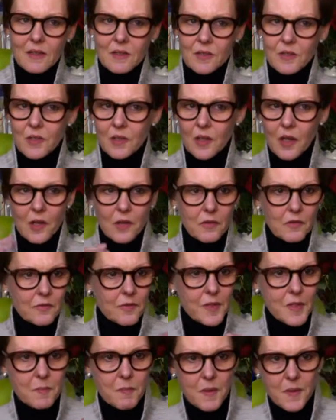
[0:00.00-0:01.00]
to go
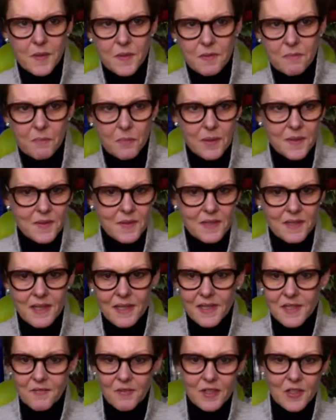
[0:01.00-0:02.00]
first person present
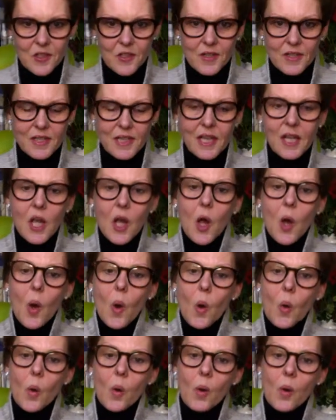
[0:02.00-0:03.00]
tense, very trendy,
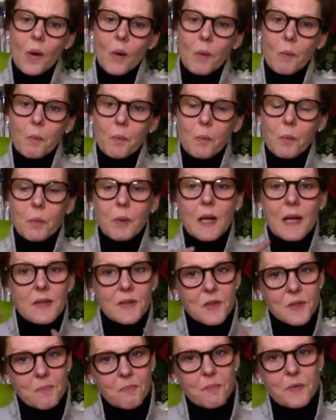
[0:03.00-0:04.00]
or is
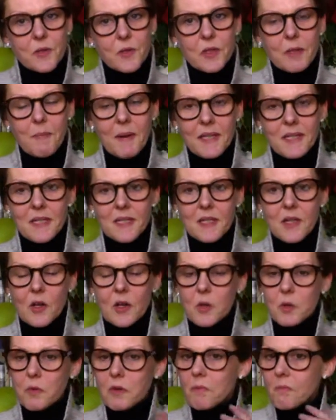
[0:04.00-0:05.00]
your story better
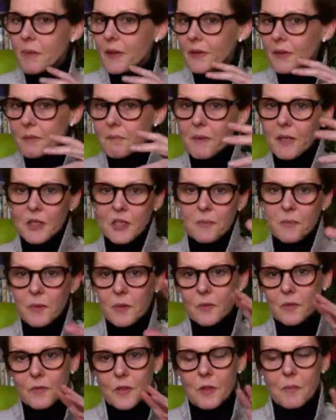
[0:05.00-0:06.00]
told with
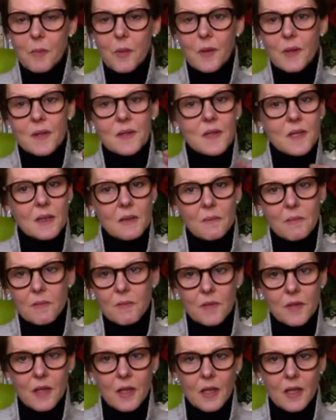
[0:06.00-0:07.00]
multiple viewpoints? And
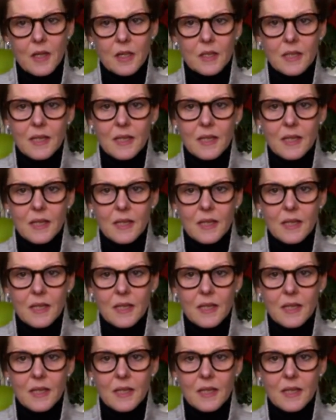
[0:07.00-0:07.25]
third,